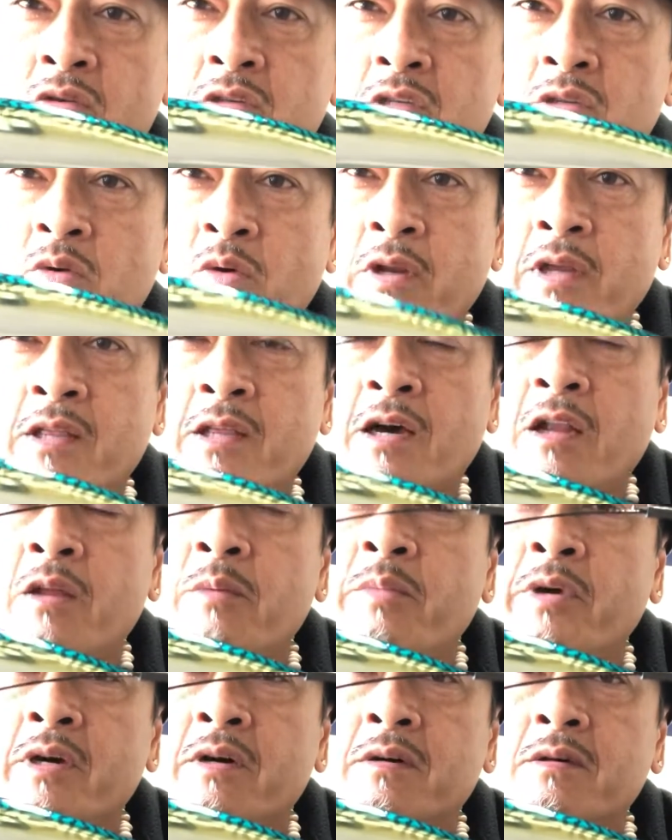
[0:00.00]
a $20
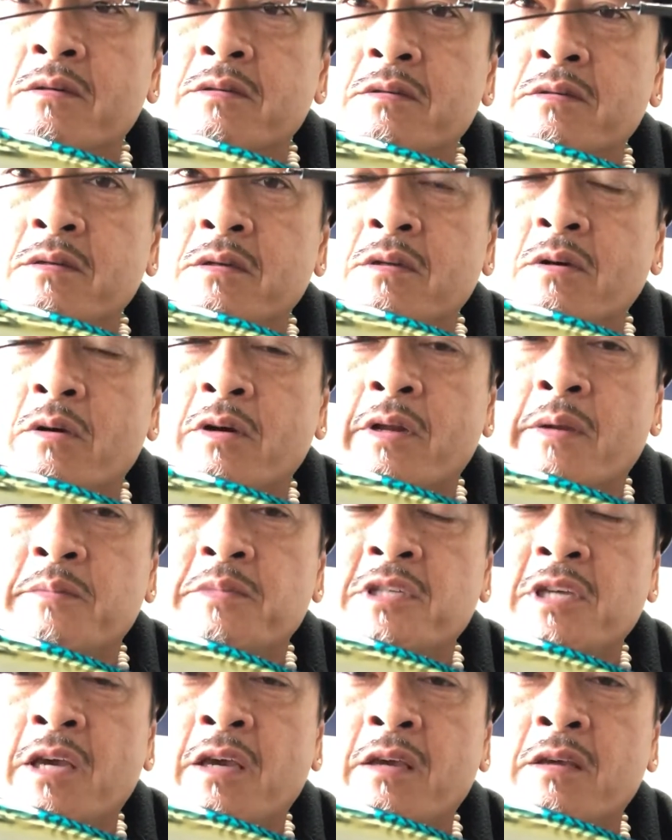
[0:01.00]
bill. You know what I'm
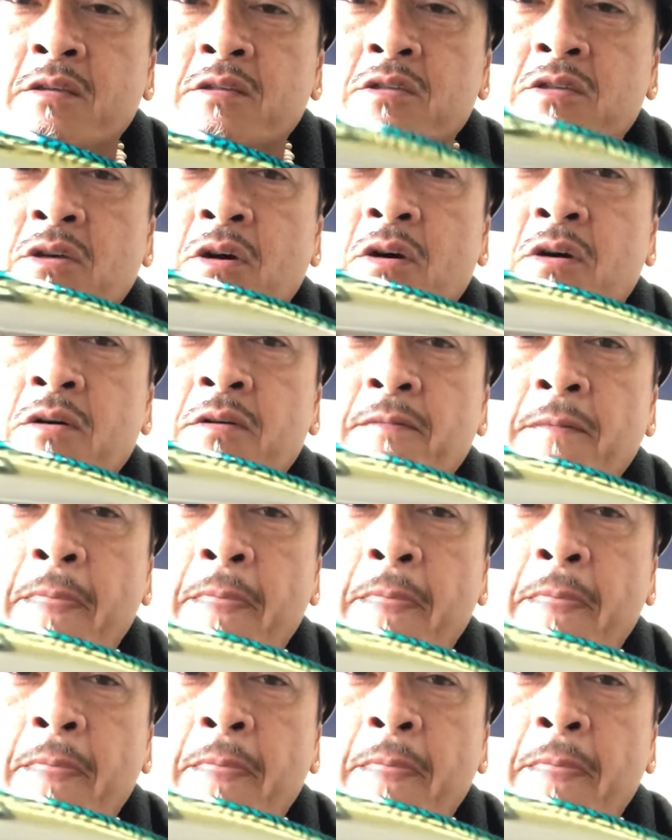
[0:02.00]
saying? So